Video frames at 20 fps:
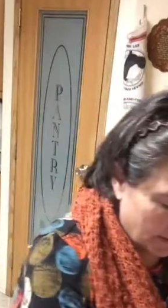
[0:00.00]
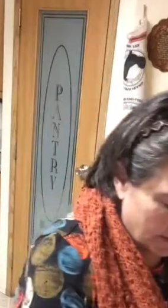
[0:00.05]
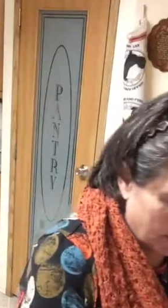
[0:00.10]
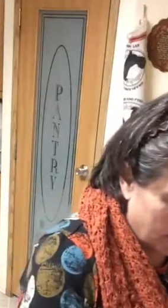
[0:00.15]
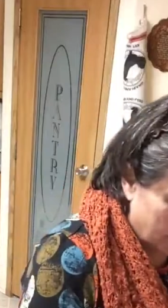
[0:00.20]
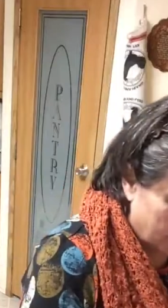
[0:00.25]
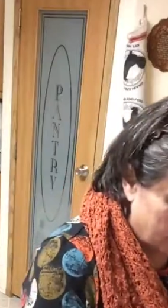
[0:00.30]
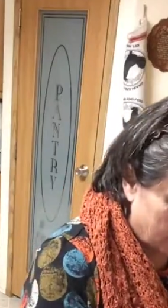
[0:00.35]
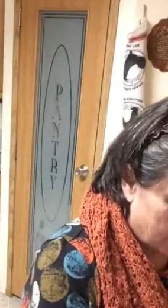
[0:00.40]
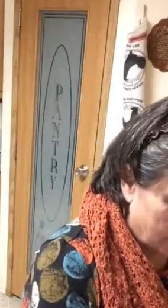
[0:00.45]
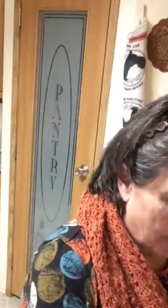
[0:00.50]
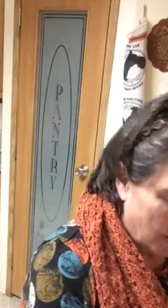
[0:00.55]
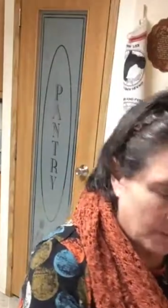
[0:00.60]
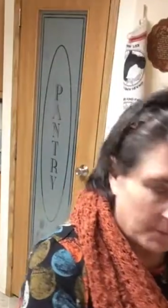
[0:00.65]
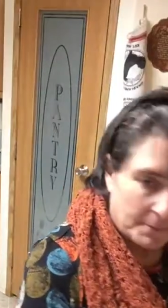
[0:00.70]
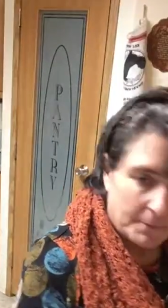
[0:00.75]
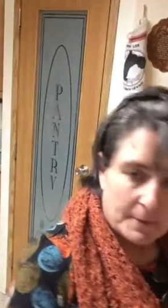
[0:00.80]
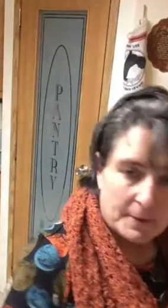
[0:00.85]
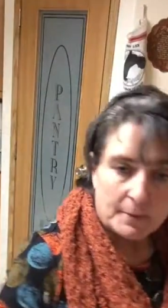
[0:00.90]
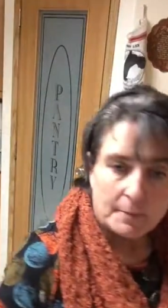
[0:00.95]
And so that
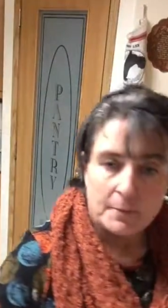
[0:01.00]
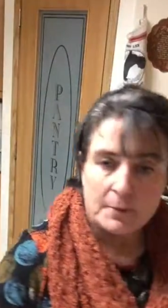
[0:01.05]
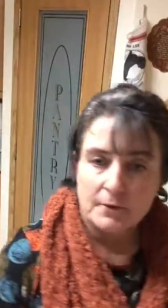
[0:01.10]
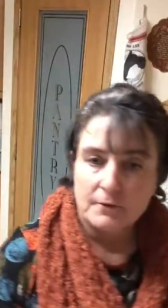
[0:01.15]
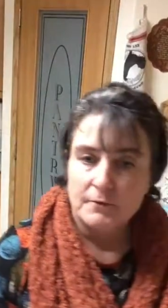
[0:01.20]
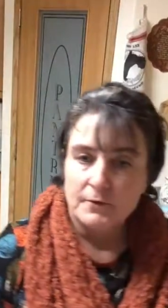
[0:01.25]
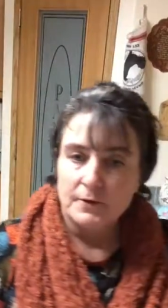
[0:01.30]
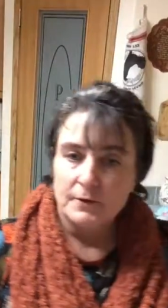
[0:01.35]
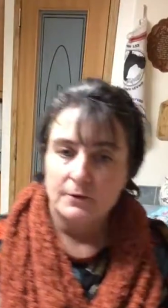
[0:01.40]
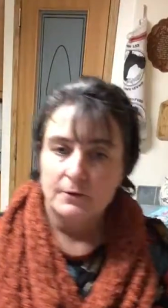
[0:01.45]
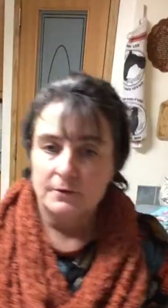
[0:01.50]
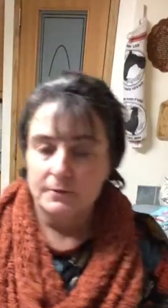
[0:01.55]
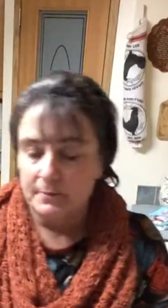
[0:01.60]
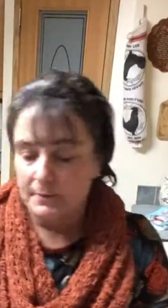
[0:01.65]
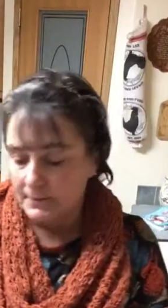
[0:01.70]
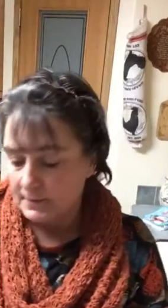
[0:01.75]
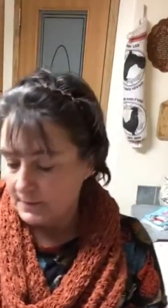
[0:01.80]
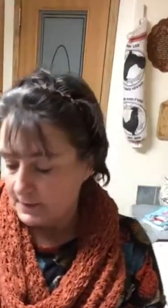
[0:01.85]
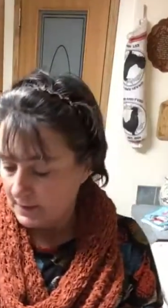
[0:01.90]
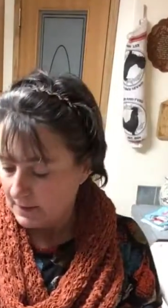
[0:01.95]
would be a perfect
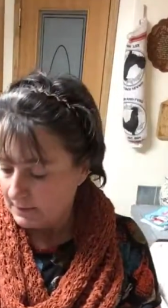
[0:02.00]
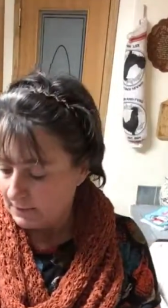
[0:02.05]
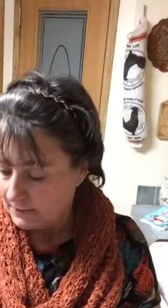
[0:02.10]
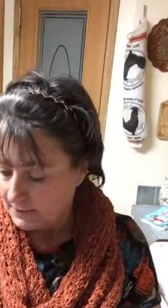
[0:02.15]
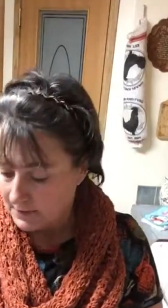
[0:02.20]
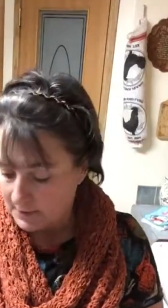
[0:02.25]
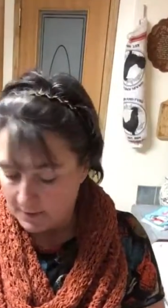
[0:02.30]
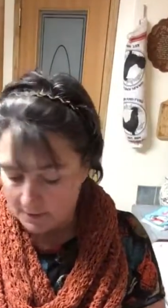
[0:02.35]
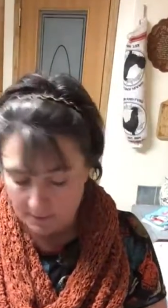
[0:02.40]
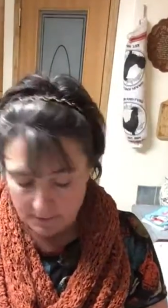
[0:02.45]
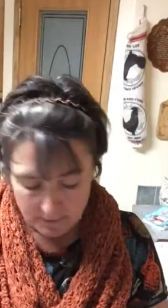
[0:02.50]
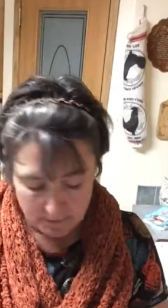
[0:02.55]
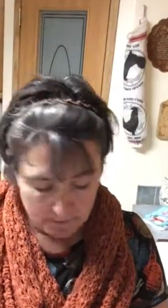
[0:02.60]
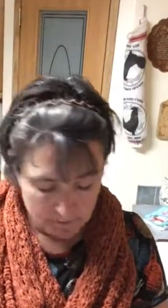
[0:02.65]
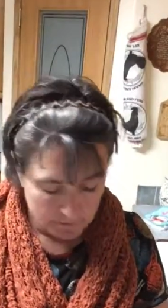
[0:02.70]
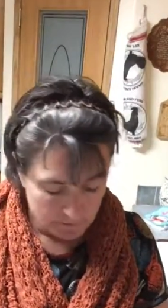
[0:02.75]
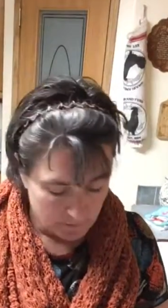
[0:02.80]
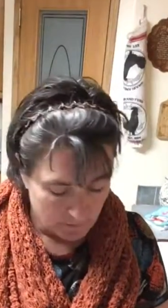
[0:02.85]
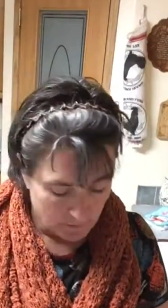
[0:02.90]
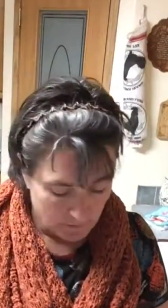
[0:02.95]
Christmas gift.
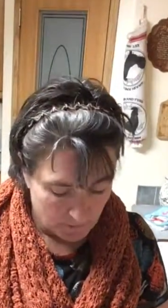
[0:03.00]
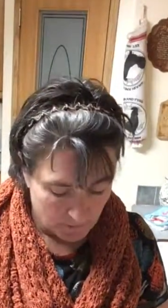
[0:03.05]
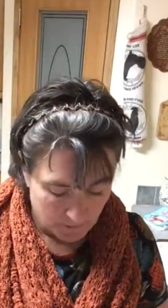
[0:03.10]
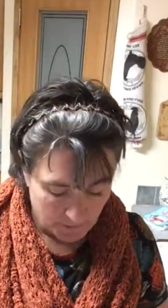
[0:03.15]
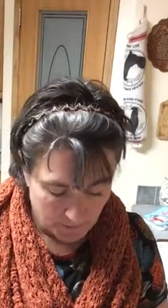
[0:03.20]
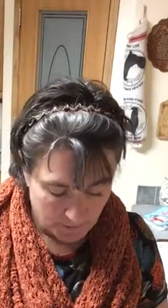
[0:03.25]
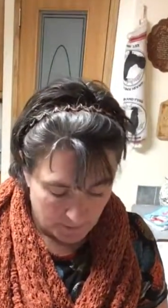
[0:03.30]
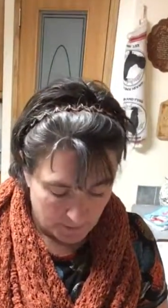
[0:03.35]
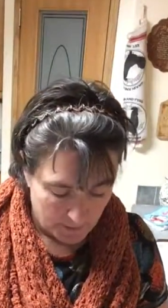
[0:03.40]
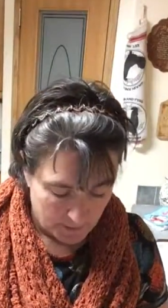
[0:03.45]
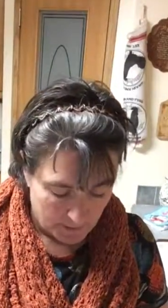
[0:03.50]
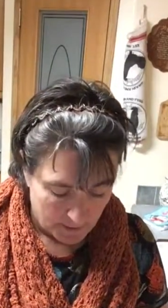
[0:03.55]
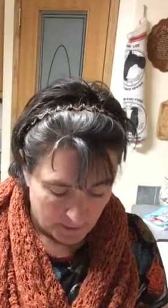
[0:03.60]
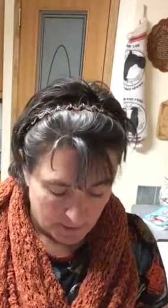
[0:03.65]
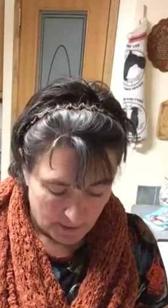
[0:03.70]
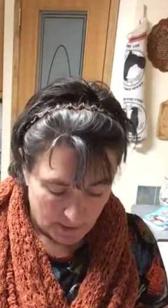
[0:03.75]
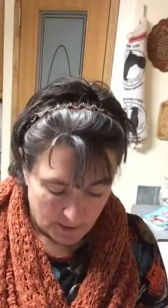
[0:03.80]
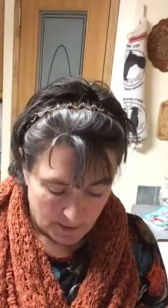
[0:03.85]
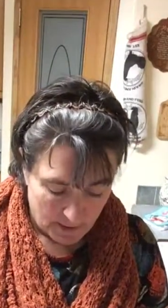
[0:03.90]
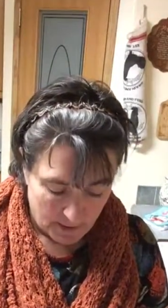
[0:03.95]
So,
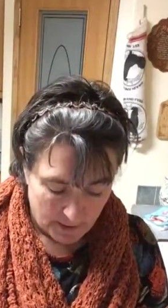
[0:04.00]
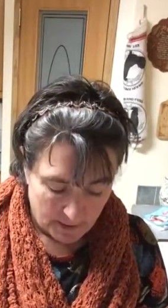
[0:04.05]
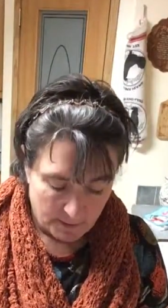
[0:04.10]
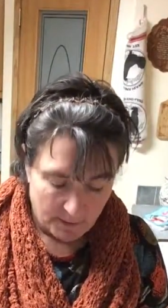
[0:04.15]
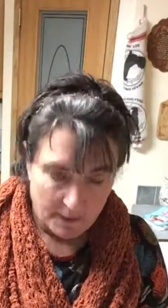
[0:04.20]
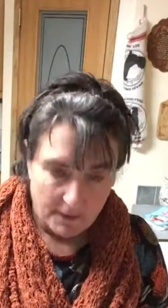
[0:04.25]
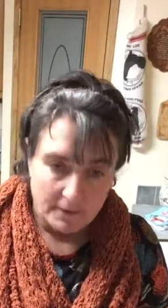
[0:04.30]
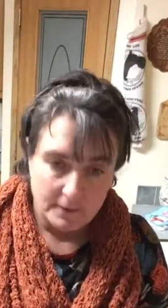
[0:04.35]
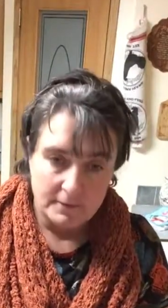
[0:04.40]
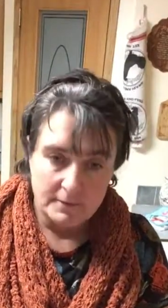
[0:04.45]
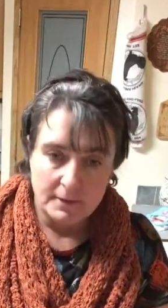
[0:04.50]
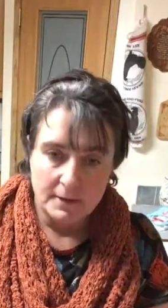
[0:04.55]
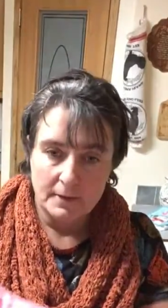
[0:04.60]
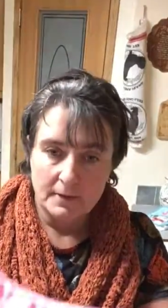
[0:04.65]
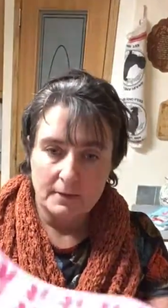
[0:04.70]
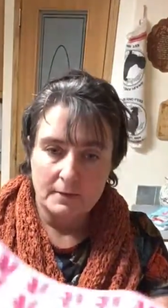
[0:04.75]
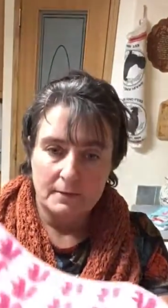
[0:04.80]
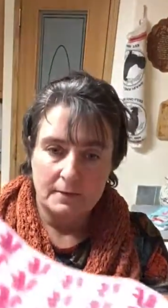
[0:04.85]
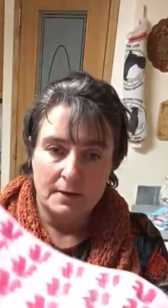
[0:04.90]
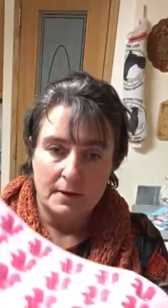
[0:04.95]
and like I said,
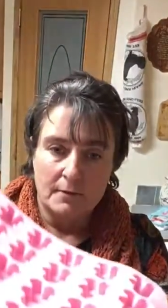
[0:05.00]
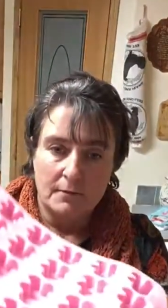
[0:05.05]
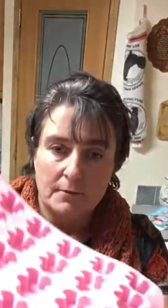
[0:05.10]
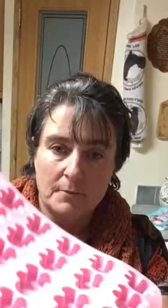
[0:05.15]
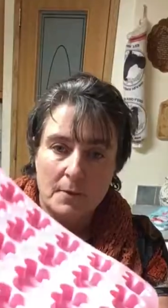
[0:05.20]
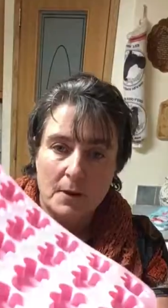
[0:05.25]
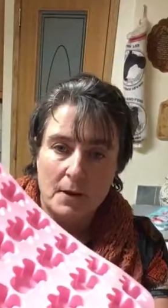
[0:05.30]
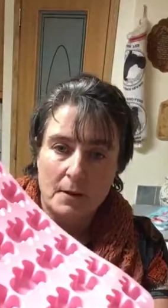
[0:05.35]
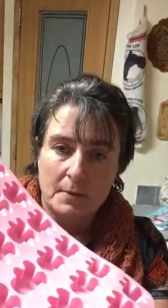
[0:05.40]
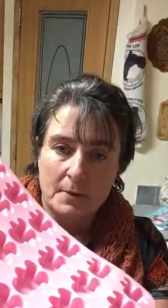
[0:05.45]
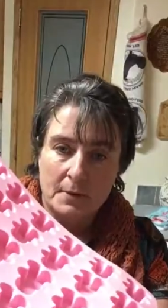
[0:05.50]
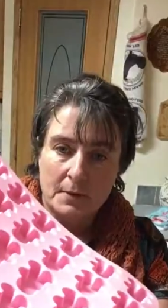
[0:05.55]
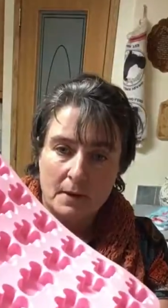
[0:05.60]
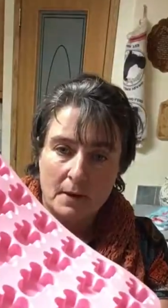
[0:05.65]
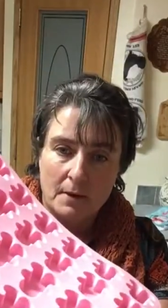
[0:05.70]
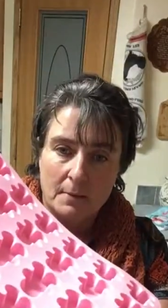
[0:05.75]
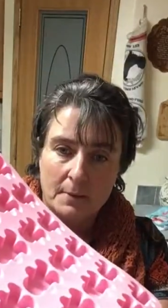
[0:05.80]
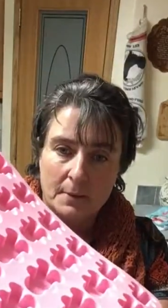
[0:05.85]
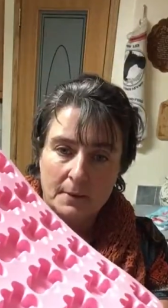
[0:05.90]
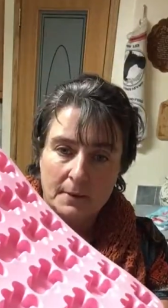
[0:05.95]
this came from Hobby
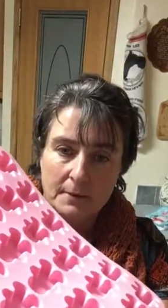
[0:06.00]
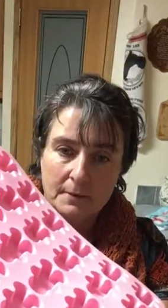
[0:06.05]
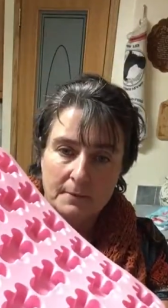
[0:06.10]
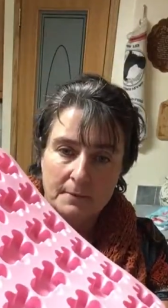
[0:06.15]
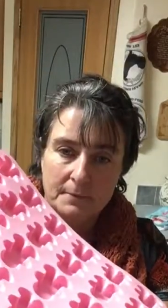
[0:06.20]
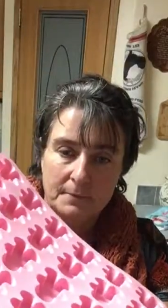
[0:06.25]
Lobby.